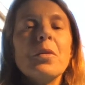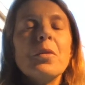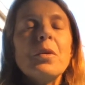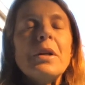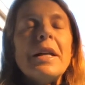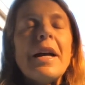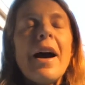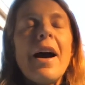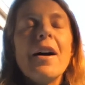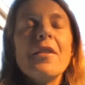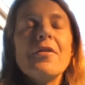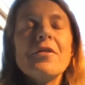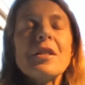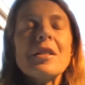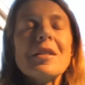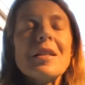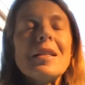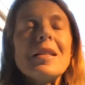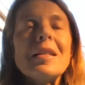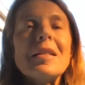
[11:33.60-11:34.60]
We have
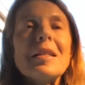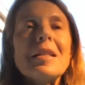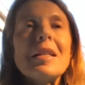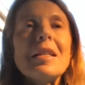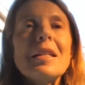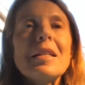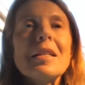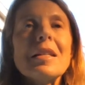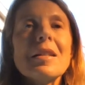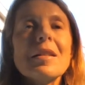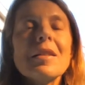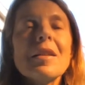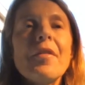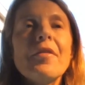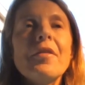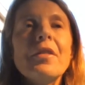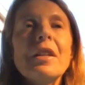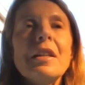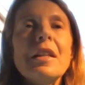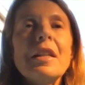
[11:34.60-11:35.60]
60 to
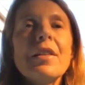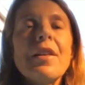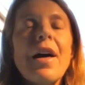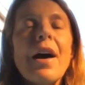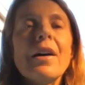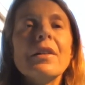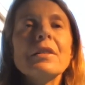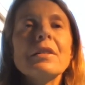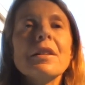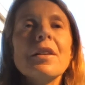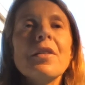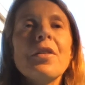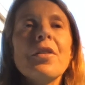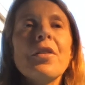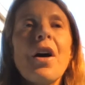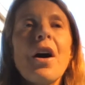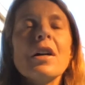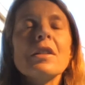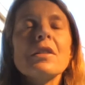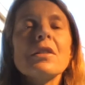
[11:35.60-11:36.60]
70,000
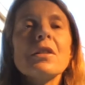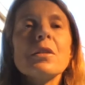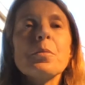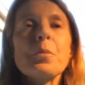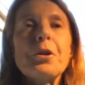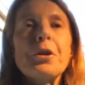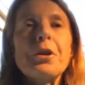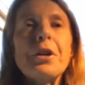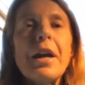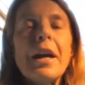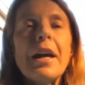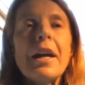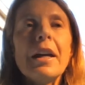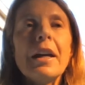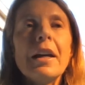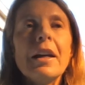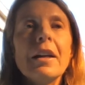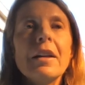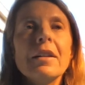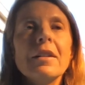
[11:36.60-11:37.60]
thoughts per
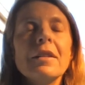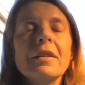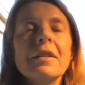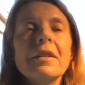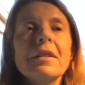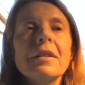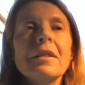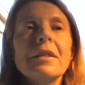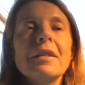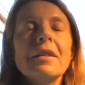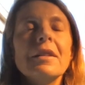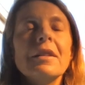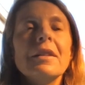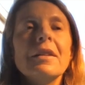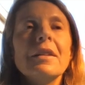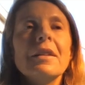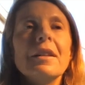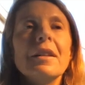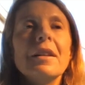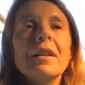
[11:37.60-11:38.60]
day,
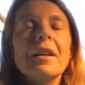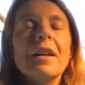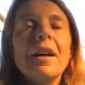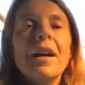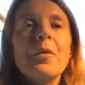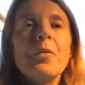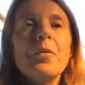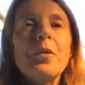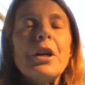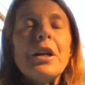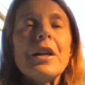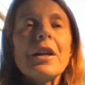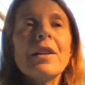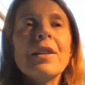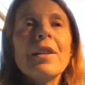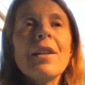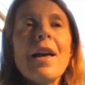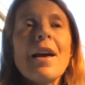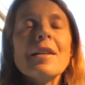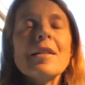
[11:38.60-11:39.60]
and we
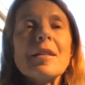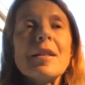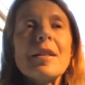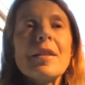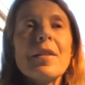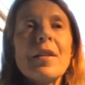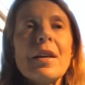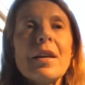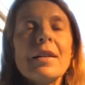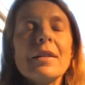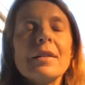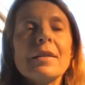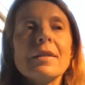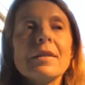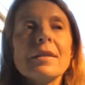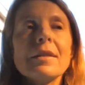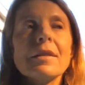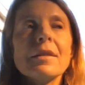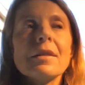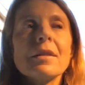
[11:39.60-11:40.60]
can lessen
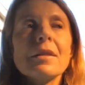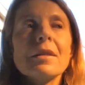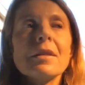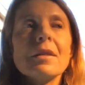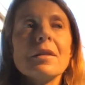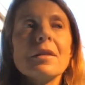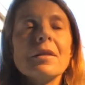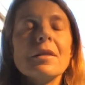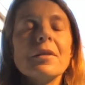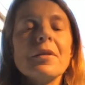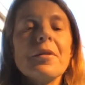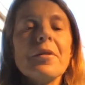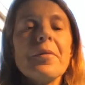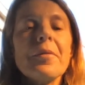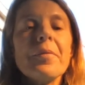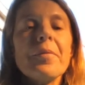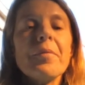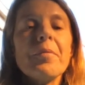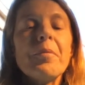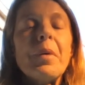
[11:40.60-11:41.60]
this
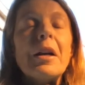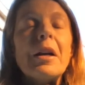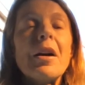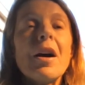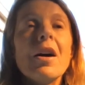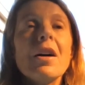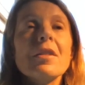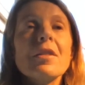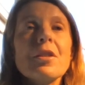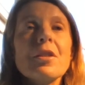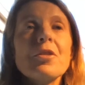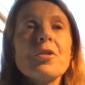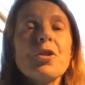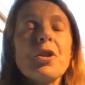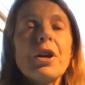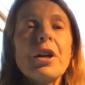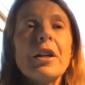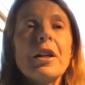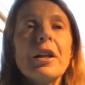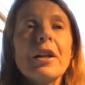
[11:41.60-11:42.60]
by
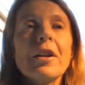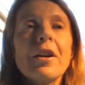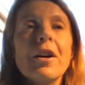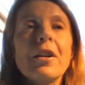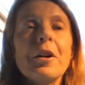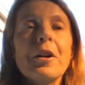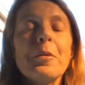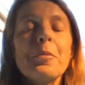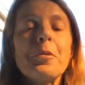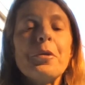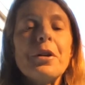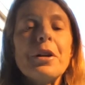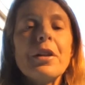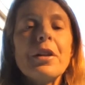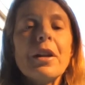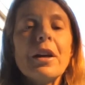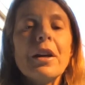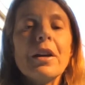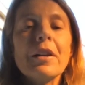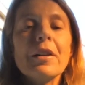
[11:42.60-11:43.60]
concentrating on our
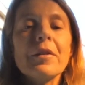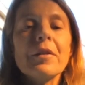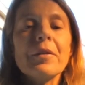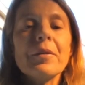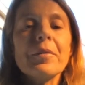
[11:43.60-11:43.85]
breathing.